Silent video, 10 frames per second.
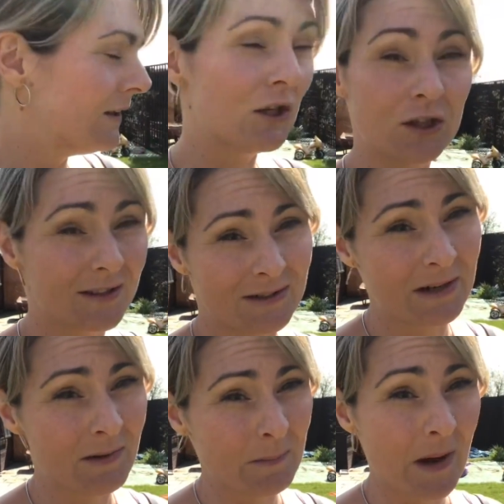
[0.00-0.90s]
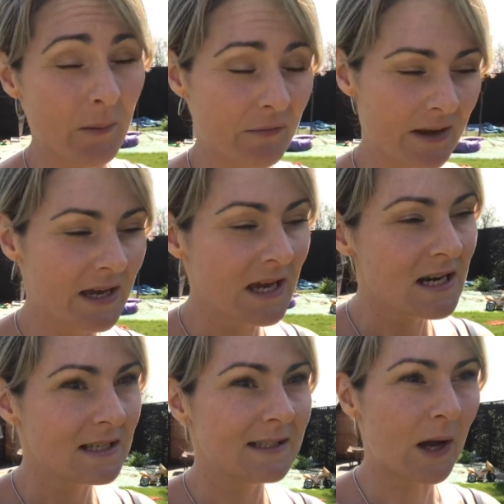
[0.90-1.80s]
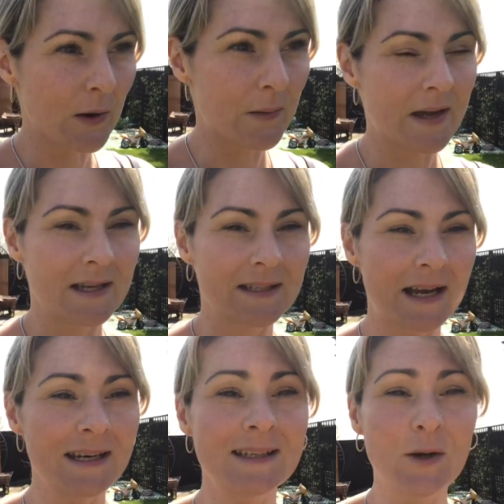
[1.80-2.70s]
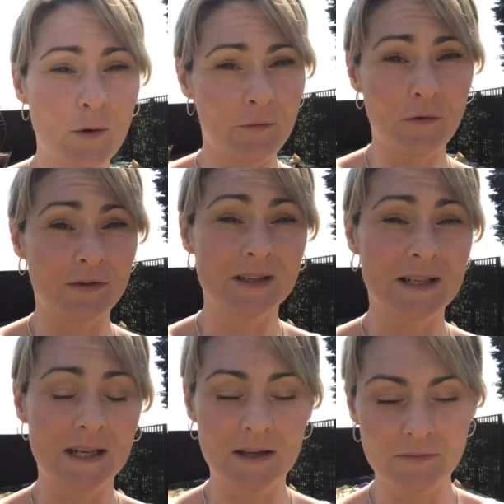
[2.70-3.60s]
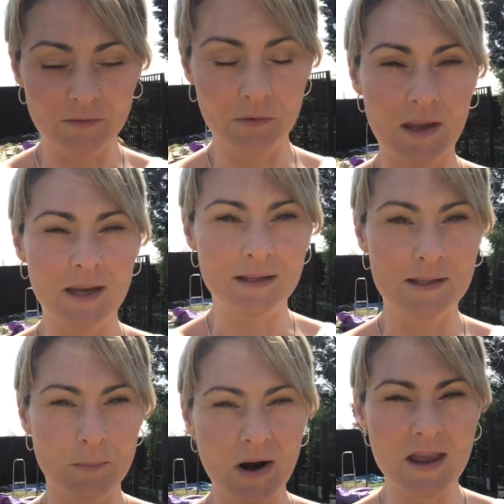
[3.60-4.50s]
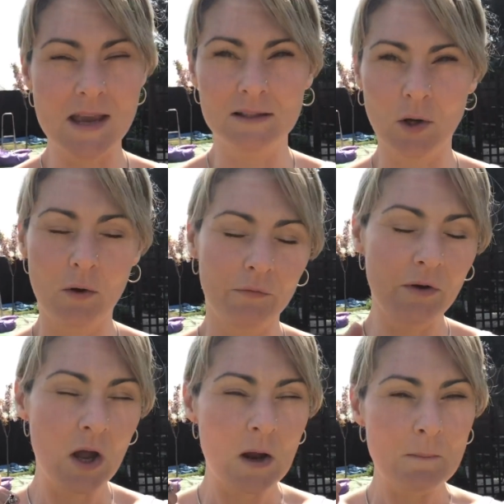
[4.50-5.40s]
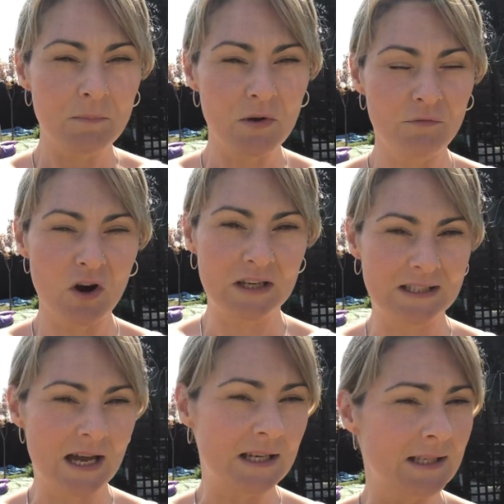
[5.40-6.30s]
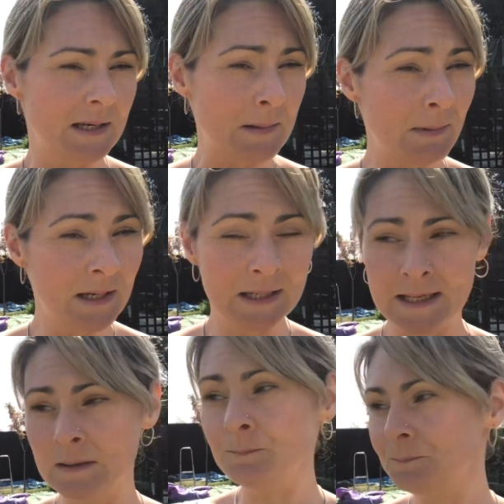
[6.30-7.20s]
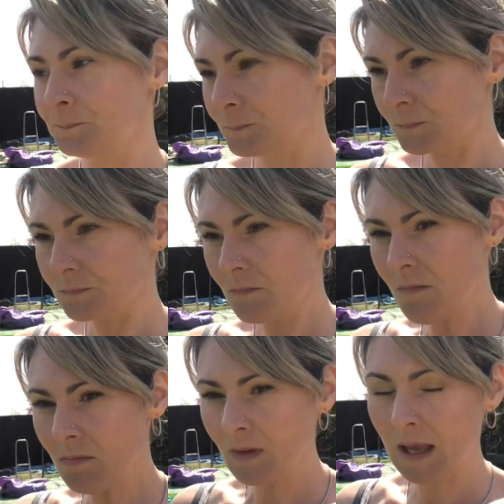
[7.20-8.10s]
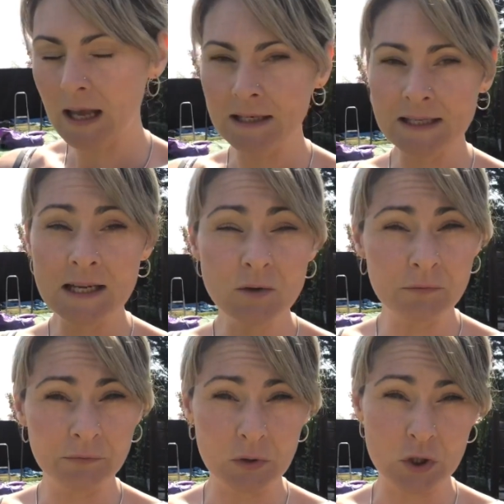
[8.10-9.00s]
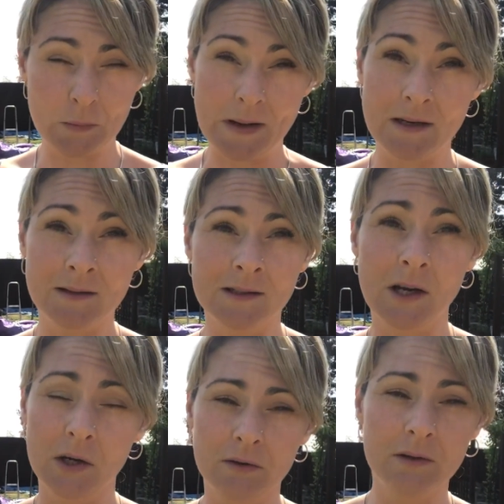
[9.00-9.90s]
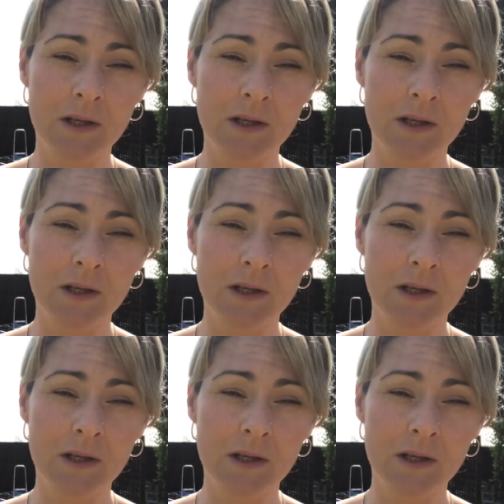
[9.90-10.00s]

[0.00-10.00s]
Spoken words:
you're just going to have to bear with it. So Danny's off obviously for the Easter break. He's off Friday, Saturday, Sunday, Monday, and he's gone food shopping, so